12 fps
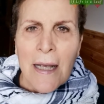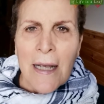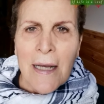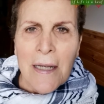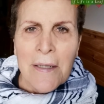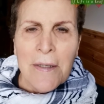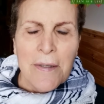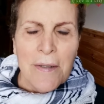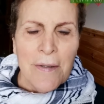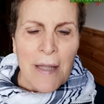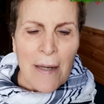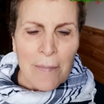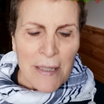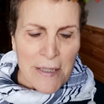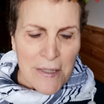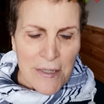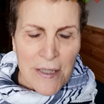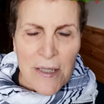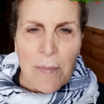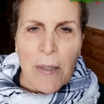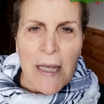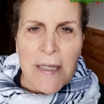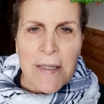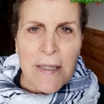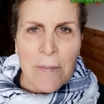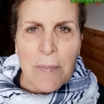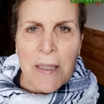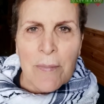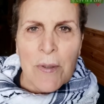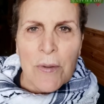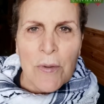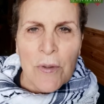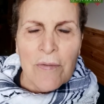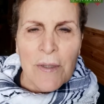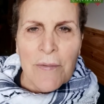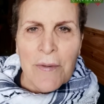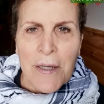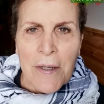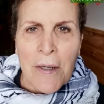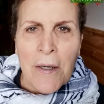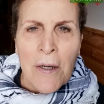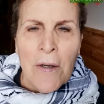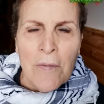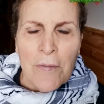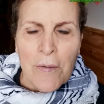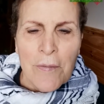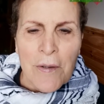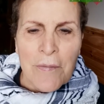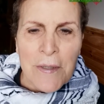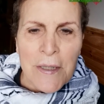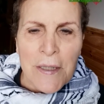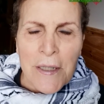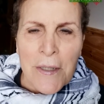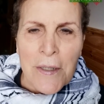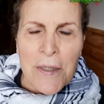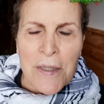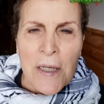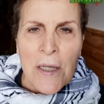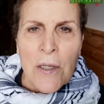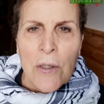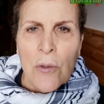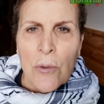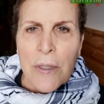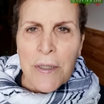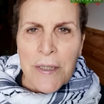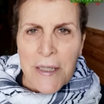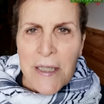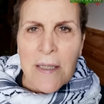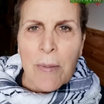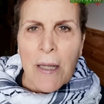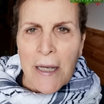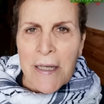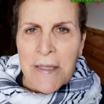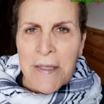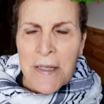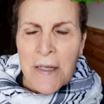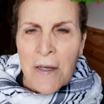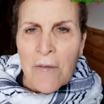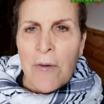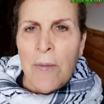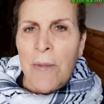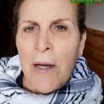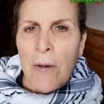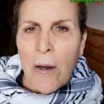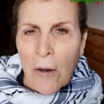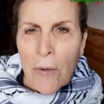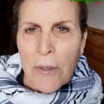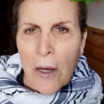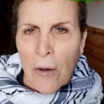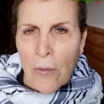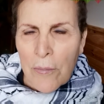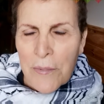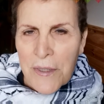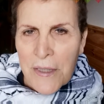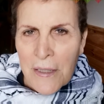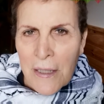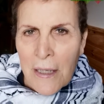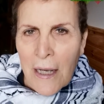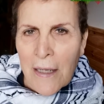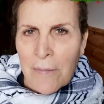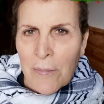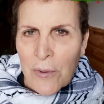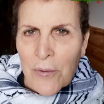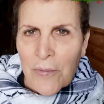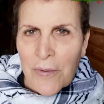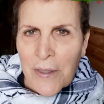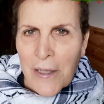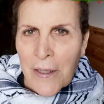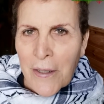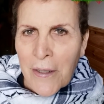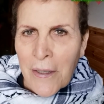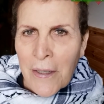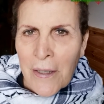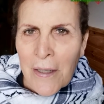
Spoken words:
And that means displacing people who have lived there for 50 years, who were displaced from their own homes and moved there